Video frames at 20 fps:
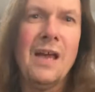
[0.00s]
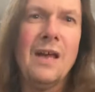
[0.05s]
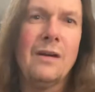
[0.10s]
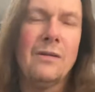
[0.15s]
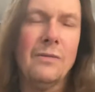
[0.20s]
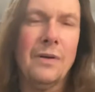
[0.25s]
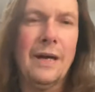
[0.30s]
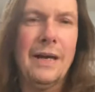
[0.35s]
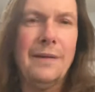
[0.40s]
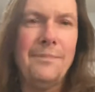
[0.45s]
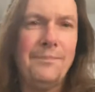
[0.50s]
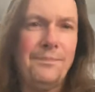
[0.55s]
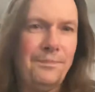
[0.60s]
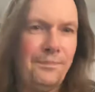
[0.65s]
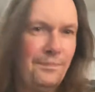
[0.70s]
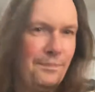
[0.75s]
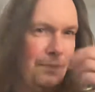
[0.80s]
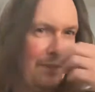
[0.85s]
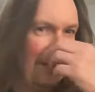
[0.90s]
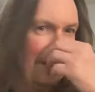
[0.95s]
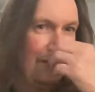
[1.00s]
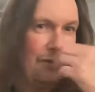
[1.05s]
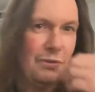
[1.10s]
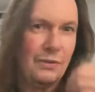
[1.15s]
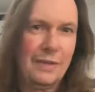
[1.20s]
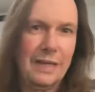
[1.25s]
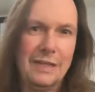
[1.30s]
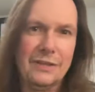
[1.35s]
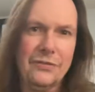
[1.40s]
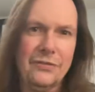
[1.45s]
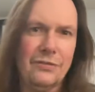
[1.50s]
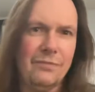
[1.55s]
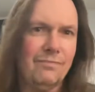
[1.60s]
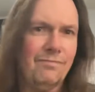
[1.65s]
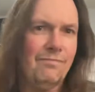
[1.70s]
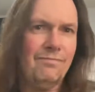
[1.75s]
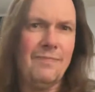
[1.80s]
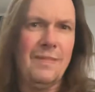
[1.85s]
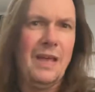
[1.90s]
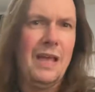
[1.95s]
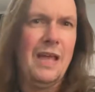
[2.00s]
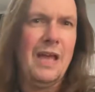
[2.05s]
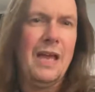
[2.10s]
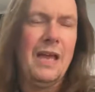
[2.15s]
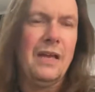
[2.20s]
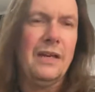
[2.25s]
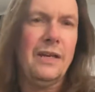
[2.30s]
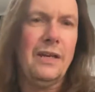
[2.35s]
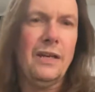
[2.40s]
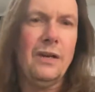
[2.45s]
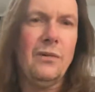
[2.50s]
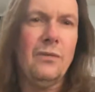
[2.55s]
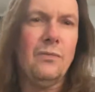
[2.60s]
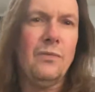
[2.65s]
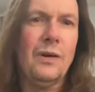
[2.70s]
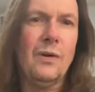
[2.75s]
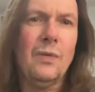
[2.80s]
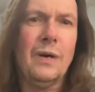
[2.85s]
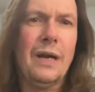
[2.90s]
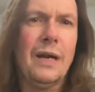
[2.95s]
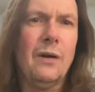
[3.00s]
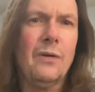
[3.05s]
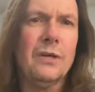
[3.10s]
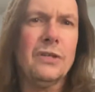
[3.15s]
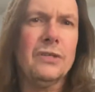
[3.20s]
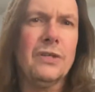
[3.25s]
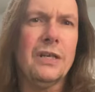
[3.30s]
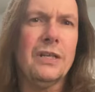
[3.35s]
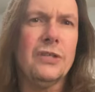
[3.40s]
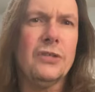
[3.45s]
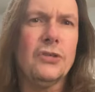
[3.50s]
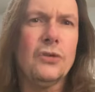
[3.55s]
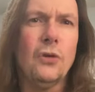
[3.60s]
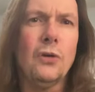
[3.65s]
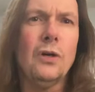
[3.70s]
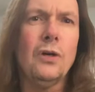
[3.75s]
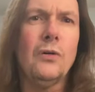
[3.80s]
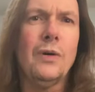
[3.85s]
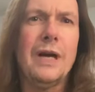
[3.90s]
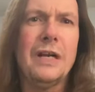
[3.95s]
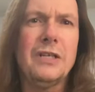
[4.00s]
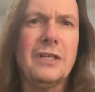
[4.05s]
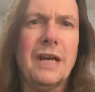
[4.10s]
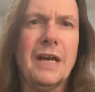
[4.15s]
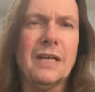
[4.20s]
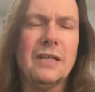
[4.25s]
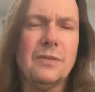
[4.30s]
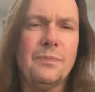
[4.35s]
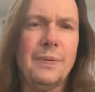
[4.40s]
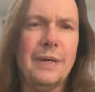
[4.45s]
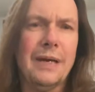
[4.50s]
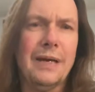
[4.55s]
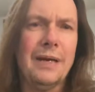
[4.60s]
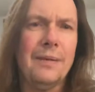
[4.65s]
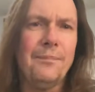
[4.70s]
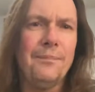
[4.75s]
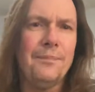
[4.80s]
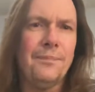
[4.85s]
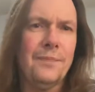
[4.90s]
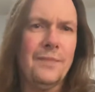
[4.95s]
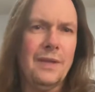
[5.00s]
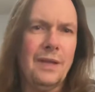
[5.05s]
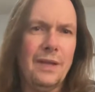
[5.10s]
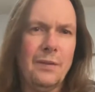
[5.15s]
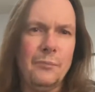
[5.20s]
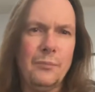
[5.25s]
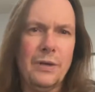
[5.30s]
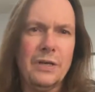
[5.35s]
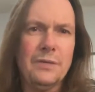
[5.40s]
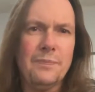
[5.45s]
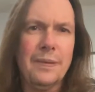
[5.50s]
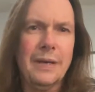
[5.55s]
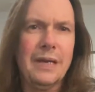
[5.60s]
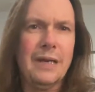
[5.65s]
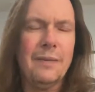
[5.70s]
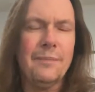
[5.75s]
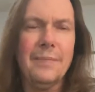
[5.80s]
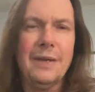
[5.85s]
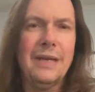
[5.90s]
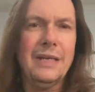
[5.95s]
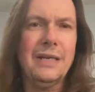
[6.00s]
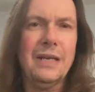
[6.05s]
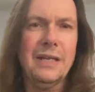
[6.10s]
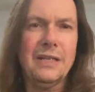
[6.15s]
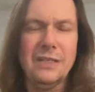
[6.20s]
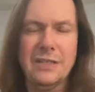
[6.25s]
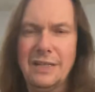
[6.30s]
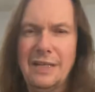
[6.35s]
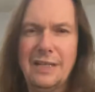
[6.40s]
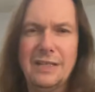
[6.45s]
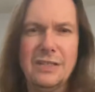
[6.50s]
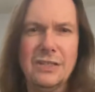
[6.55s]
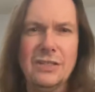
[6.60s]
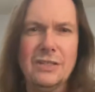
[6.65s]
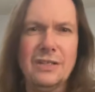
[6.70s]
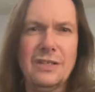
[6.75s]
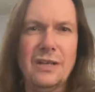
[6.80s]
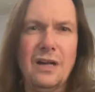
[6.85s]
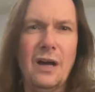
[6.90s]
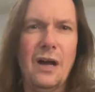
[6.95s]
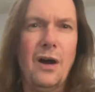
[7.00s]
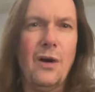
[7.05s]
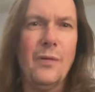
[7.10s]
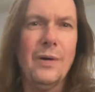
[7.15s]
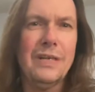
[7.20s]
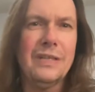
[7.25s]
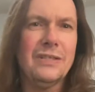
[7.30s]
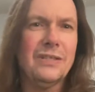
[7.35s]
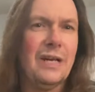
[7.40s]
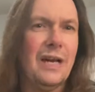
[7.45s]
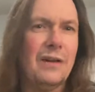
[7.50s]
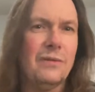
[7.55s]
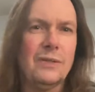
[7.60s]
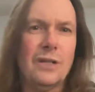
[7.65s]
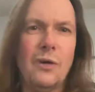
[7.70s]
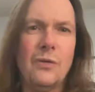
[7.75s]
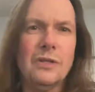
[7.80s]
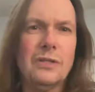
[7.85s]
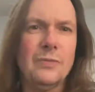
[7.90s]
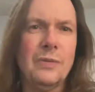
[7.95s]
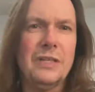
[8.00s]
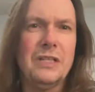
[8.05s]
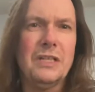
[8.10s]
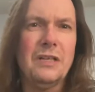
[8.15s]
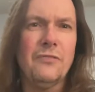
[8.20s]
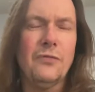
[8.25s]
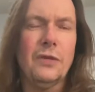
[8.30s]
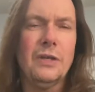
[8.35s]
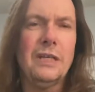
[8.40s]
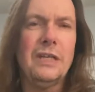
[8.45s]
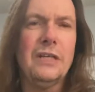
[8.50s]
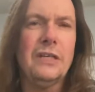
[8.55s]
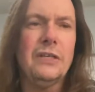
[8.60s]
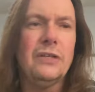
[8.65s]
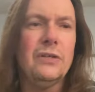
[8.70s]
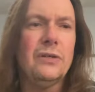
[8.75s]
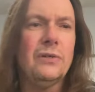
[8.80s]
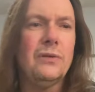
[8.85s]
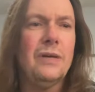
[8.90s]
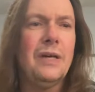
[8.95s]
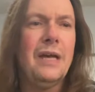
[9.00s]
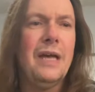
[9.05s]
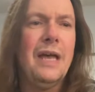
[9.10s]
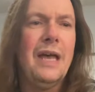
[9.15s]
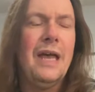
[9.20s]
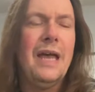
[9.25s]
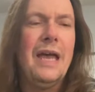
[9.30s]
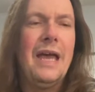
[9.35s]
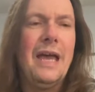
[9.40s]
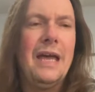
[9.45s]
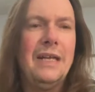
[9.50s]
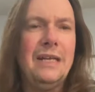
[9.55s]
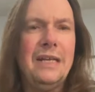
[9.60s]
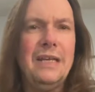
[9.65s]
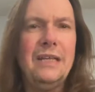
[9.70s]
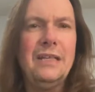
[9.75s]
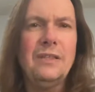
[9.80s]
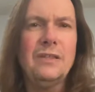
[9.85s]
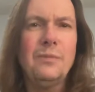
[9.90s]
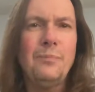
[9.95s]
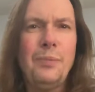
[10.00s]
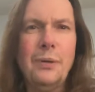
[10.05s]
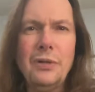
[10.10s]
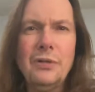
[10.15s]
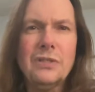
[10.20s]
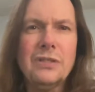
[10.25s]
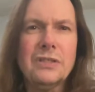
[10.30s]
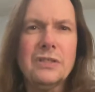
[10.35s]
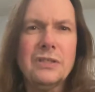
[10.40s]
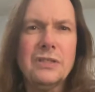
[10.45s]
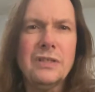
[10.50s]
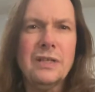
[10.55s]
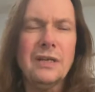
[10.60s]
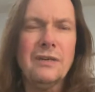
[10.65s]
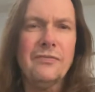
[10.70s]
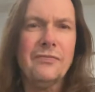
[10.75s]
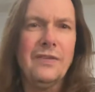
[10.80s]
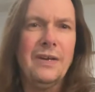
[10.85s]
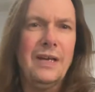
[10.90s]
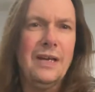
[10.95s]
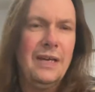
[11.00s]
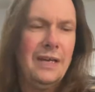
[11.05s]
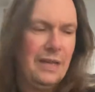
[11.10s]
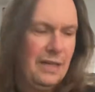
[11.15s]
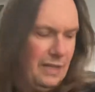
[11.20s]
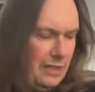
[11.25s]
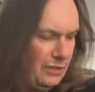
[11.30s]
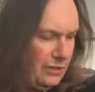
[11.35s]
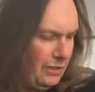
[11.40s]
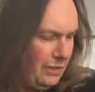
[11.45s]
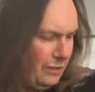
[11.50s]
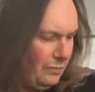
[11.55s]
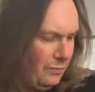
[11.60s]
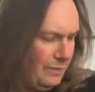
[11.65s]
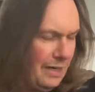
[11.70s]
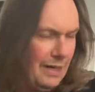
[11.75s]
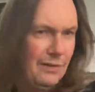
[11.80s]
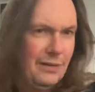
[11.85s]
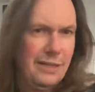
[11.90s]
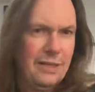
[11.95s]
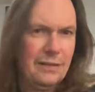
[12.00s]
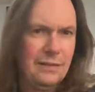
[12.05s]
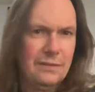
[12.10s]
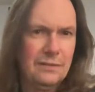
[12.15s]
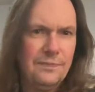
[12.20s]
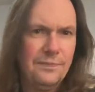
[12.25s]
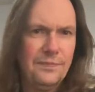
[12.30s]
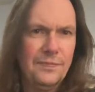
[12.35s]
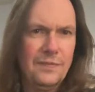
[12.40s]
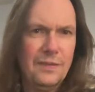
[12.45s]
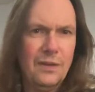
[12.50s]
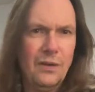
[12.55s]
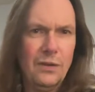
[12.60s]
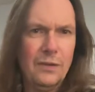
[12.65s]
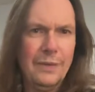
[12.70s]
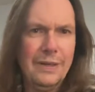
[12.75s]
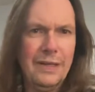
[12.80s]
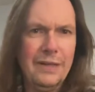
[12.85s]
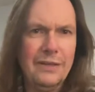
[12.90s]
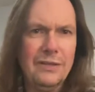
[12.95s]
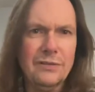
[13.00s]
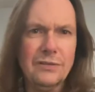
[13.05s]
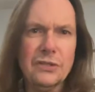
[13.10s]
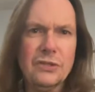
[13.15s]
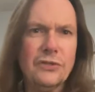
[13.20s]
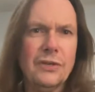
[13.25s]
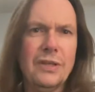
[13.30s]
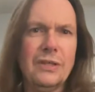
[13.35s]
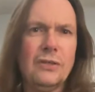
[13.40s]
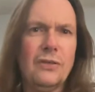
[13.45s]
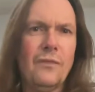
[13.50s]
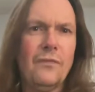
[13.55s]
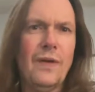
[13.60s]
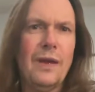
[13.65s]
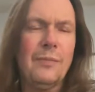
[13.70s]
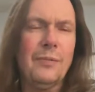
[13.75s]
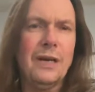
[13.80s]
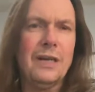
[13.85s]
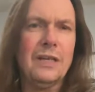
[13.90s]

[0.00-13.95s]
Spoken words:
Right? So that's, you know, when I always tried to solo a jazz pickup, bridge pickup, it just always, I was always reaching for EQ and needing to boost stuff. Because, you know, down here, all the way down here, the strings don't vibrate